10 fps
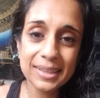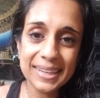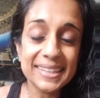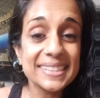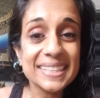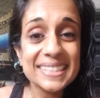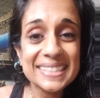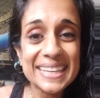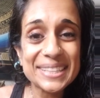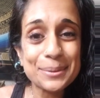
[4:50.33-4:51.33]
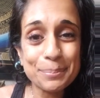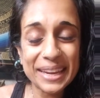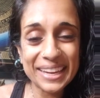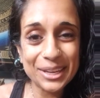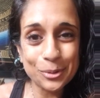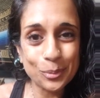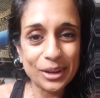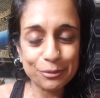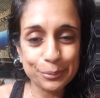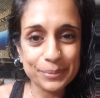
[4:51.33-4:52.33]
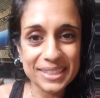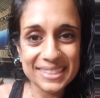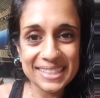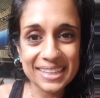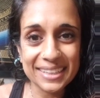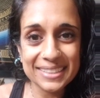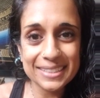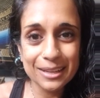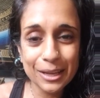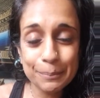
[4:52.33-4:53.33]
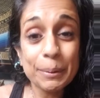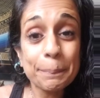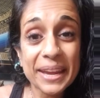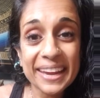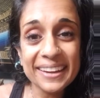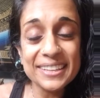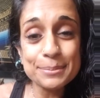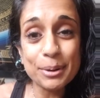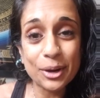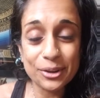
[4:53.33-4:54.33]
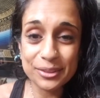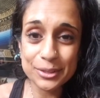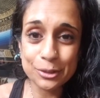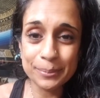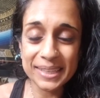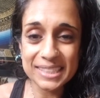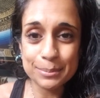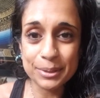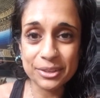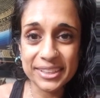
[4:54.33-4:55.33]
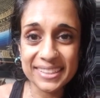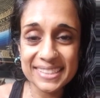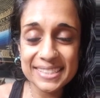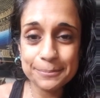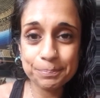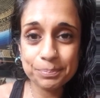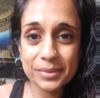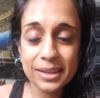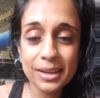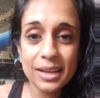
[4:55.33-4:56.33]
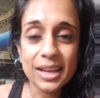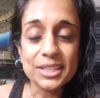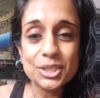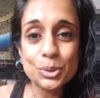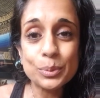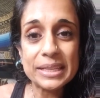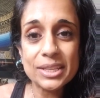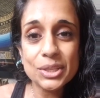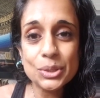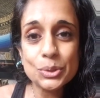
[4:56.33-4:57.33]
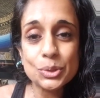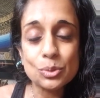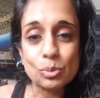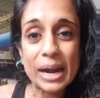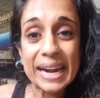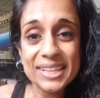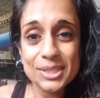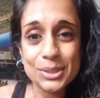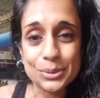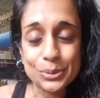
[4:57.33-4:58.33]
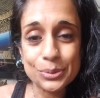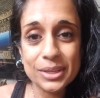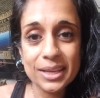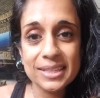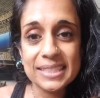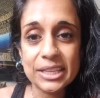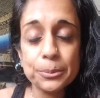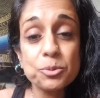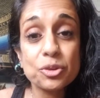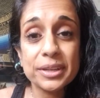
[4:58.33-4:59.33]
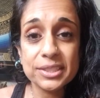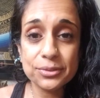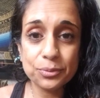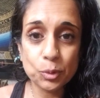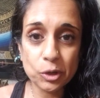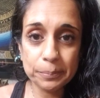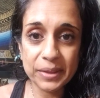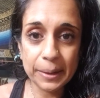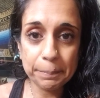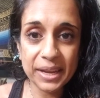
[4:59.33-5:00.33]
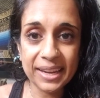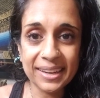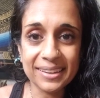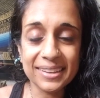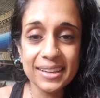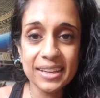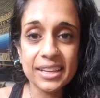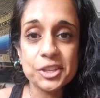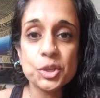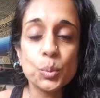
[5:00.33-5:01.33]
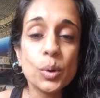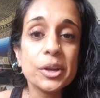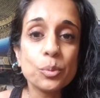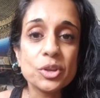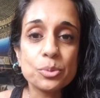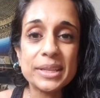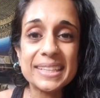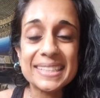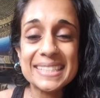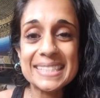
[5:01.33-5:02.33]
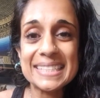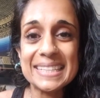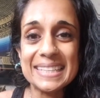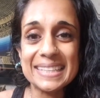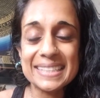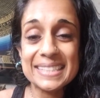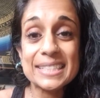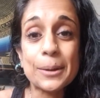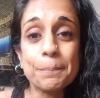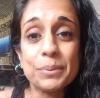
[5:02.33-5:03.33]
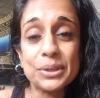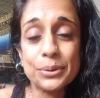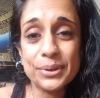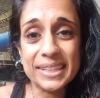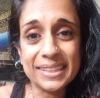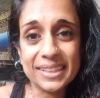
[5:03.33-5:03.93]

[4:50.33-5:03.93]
It doesn't take the pain away from these things, but pain is part of the human experience. And so we can use gratitude to help transform that pain into one which we can see some beauty